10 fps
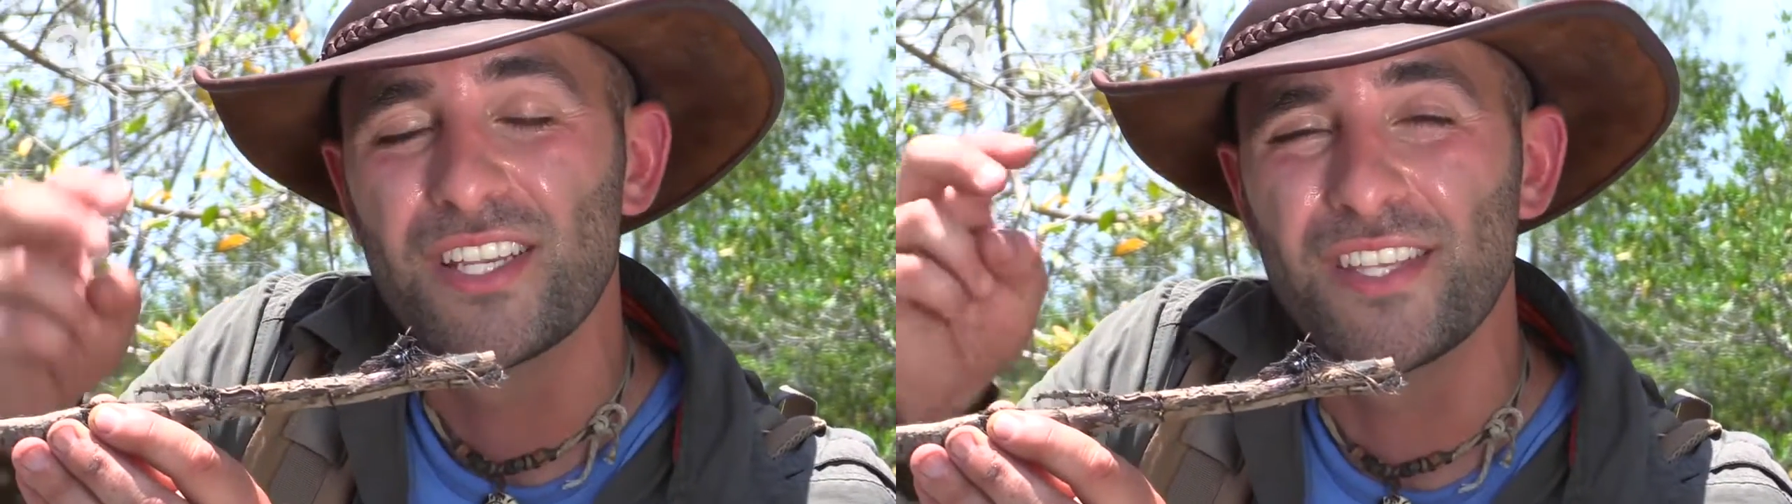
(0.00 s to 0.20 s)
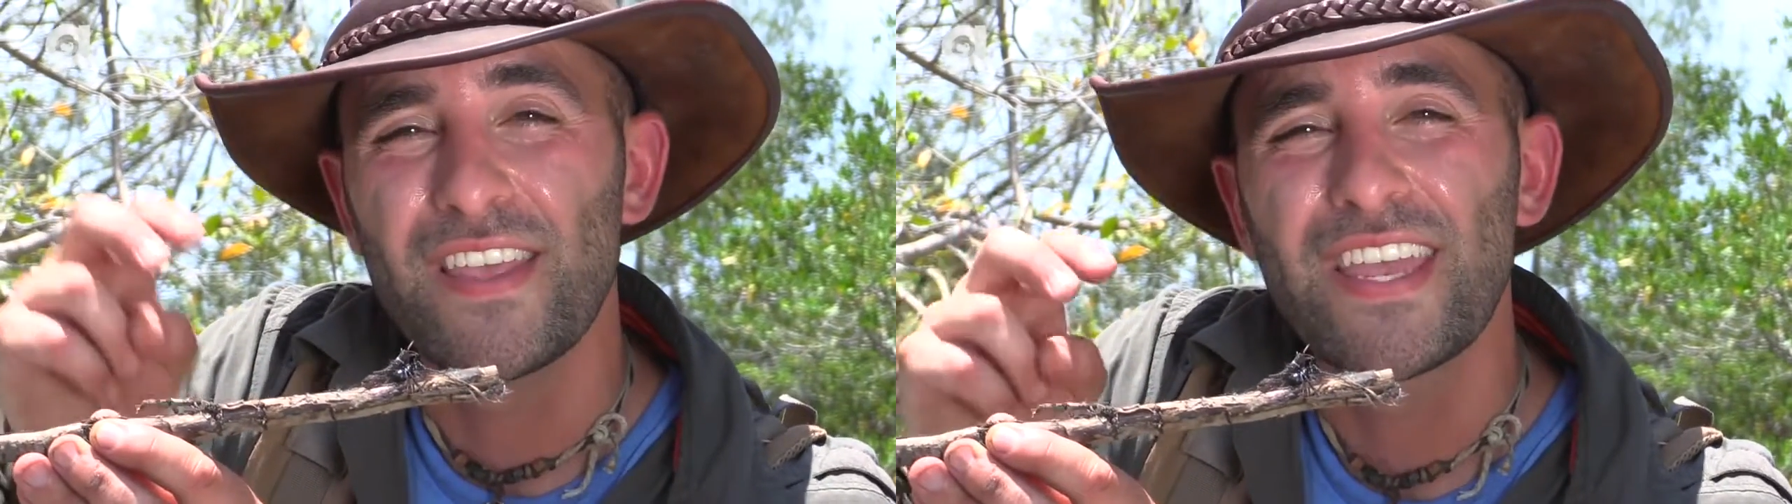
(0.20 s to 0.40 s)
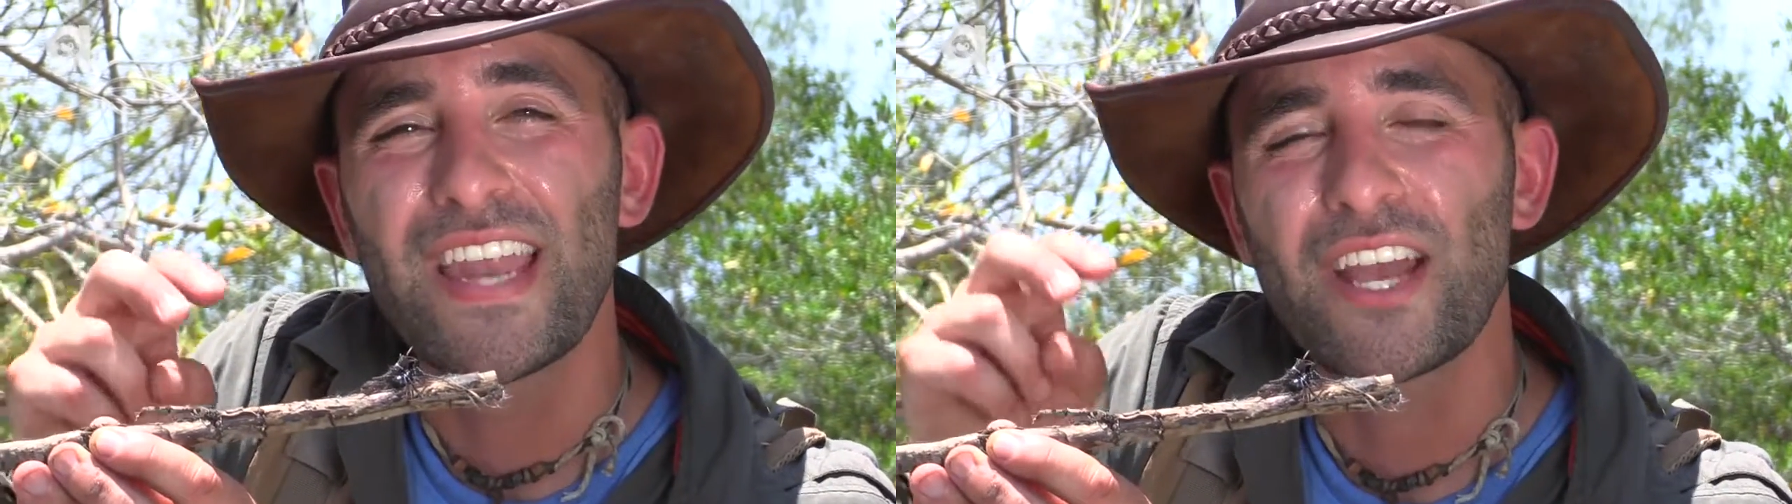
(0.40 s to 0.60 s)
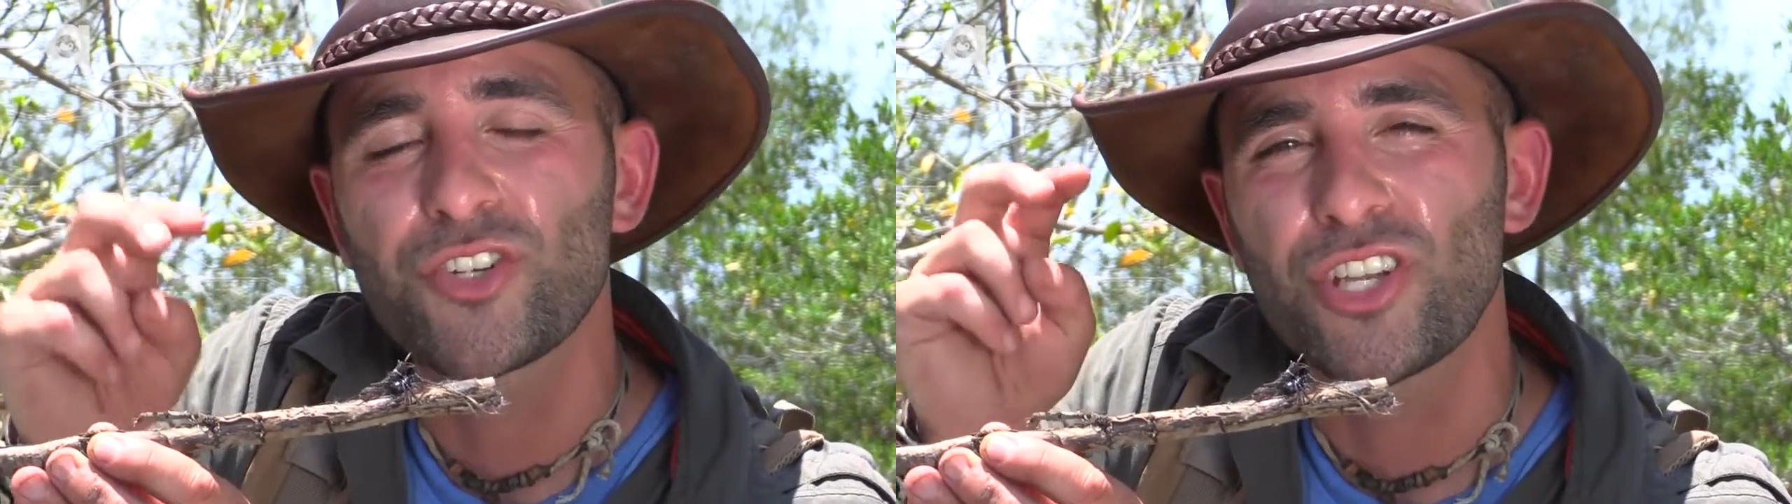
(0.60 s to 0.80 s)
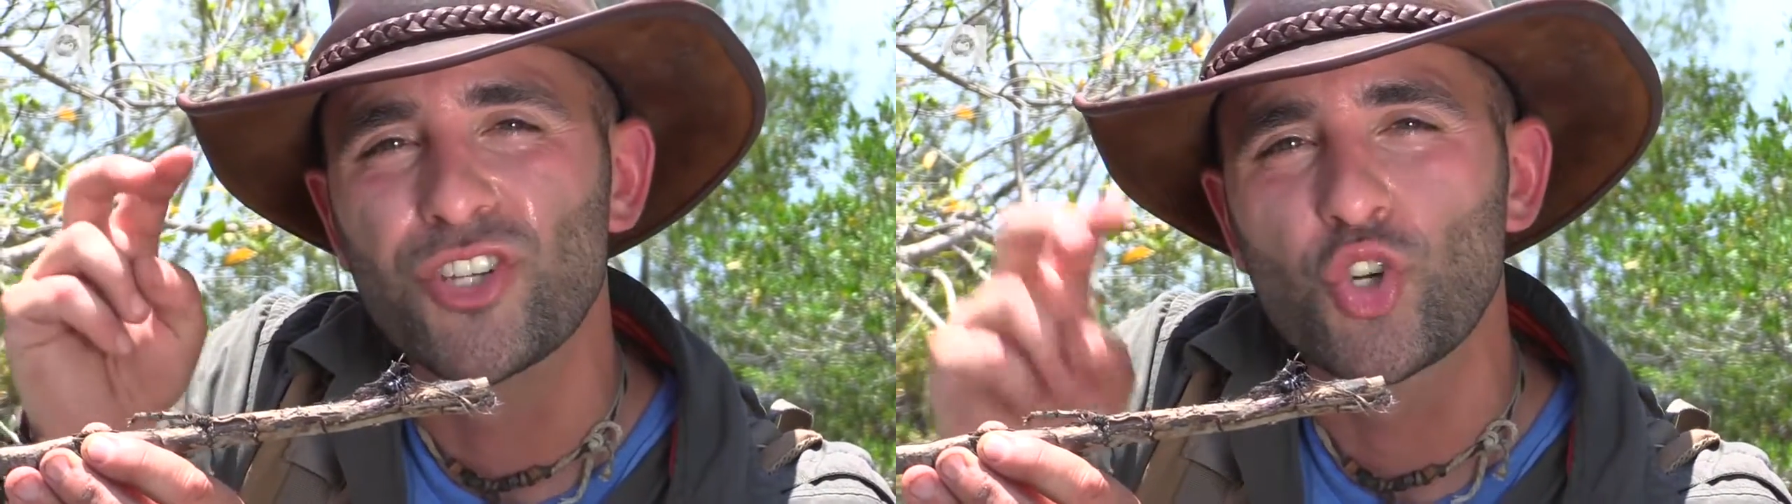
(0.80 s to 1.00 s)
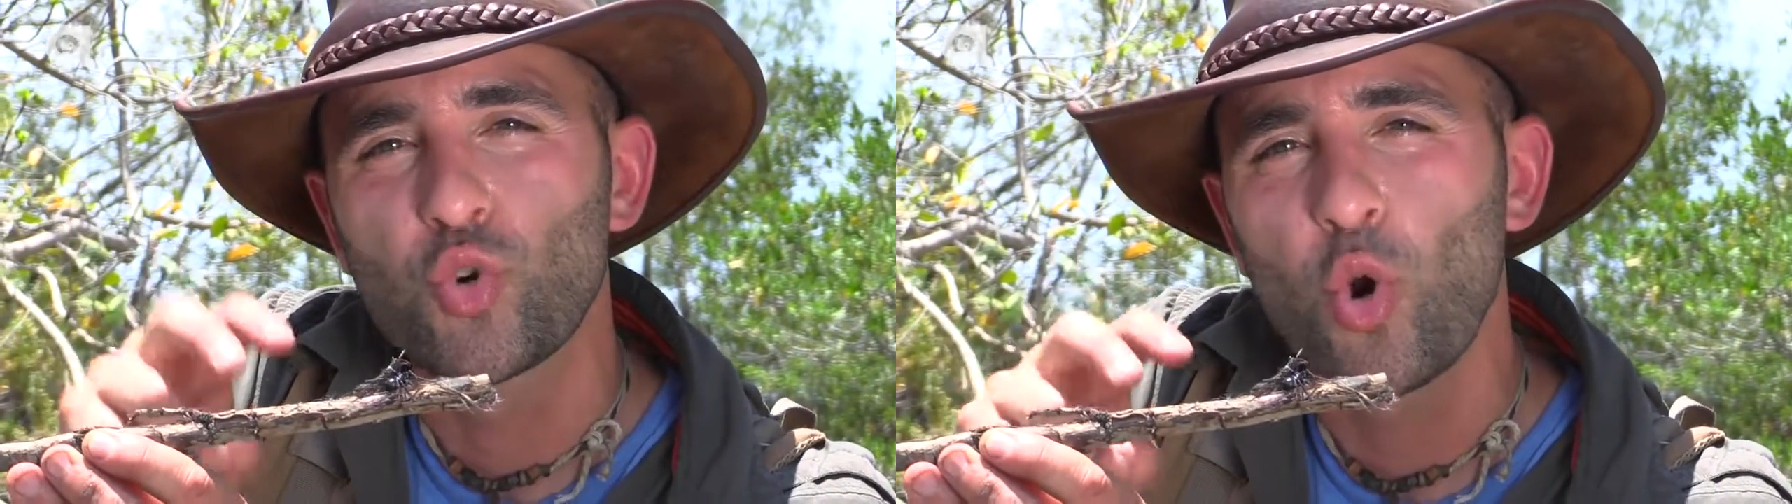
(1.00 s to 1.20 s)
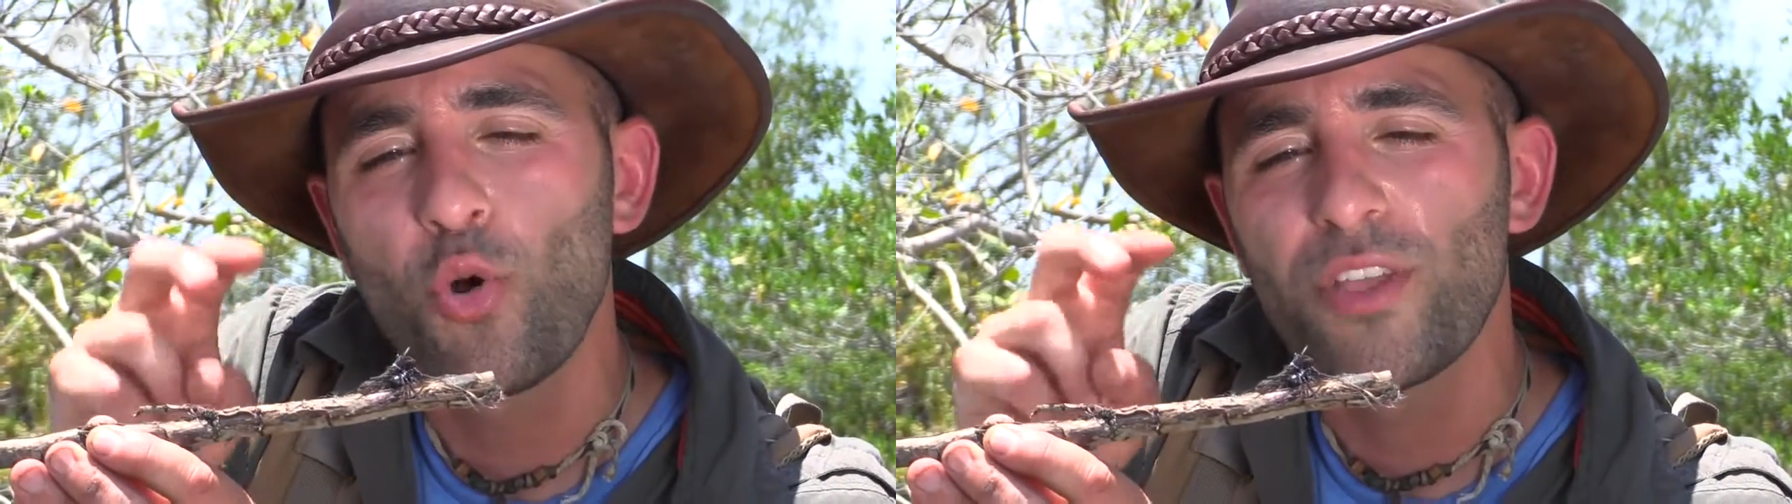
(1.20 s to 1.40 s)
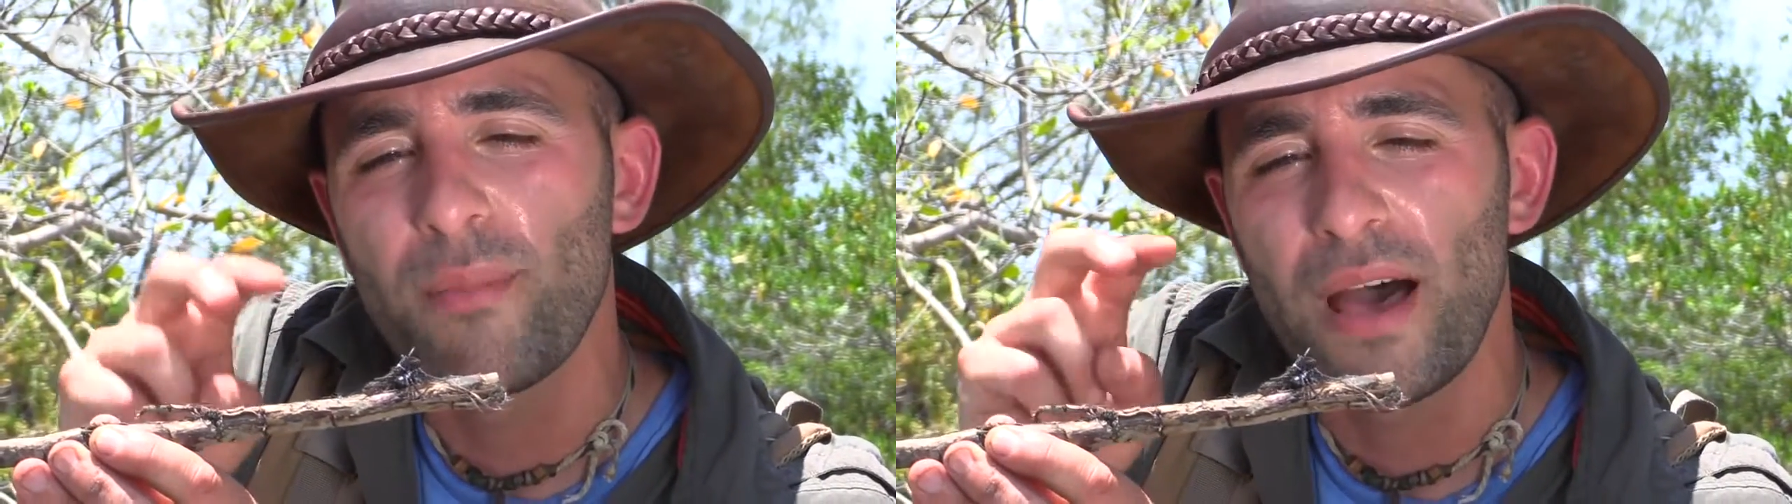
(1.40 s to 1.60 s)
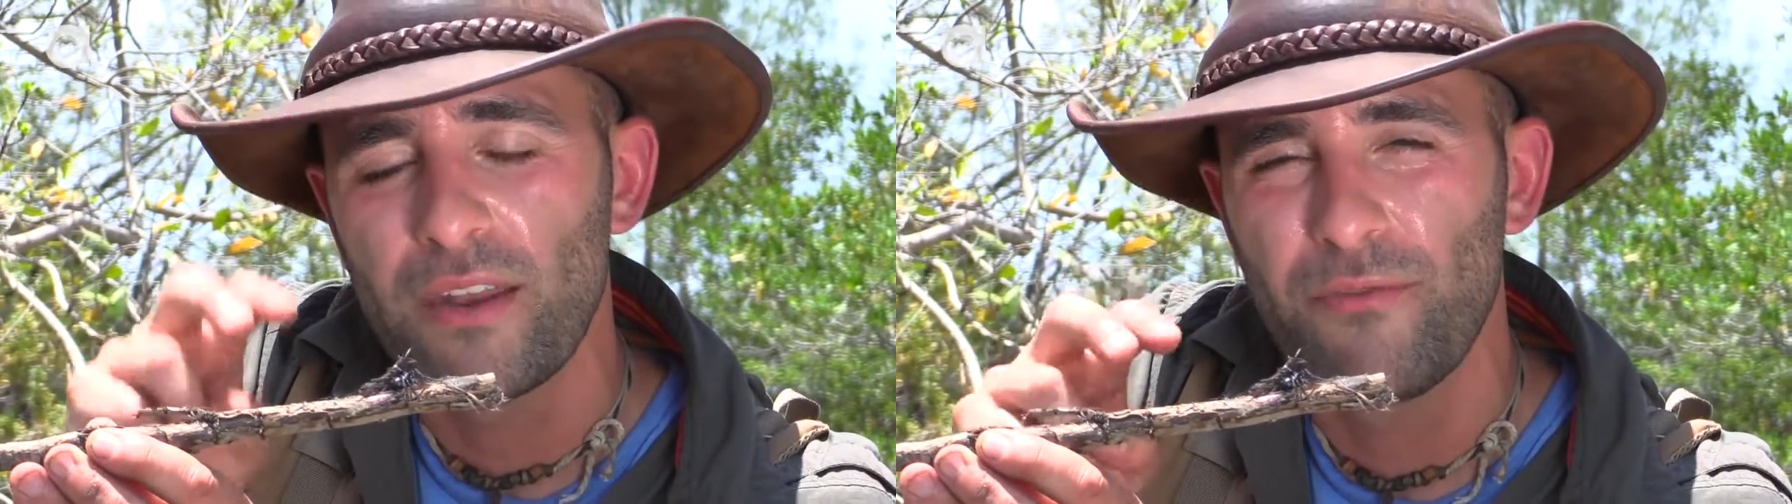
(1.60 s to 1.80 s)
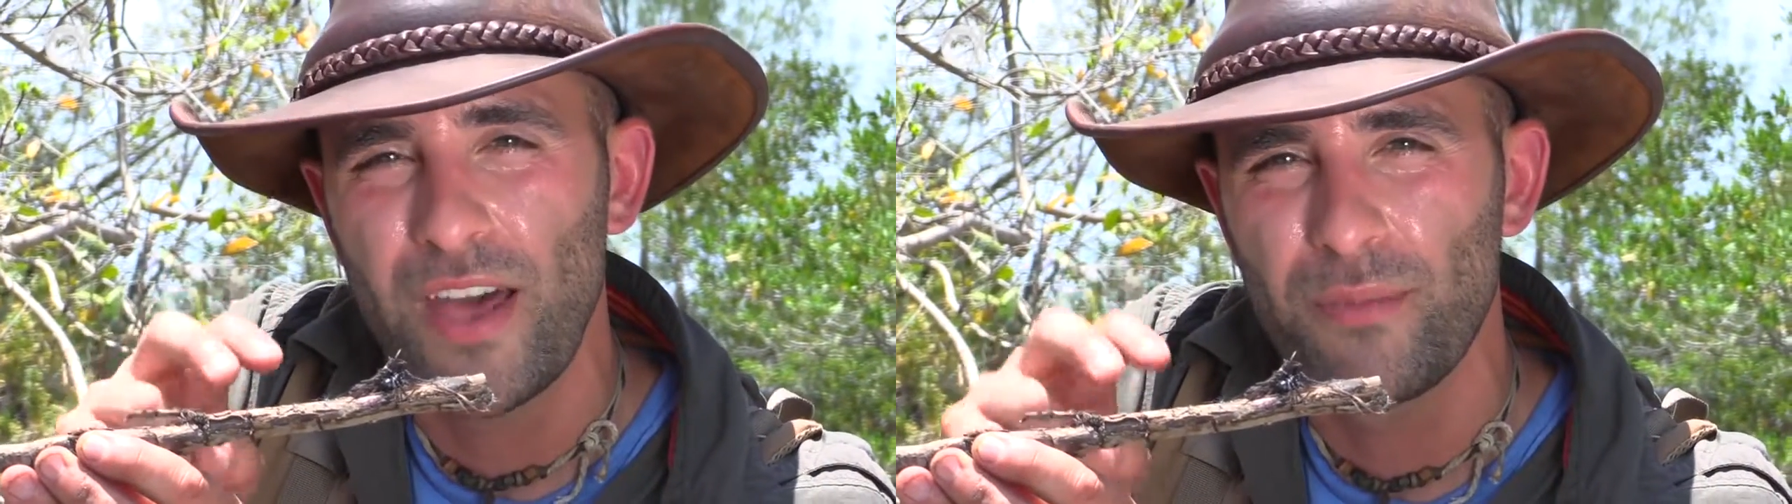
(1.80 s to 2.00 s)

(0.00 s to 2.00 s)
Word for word: is that they can actually control the amount of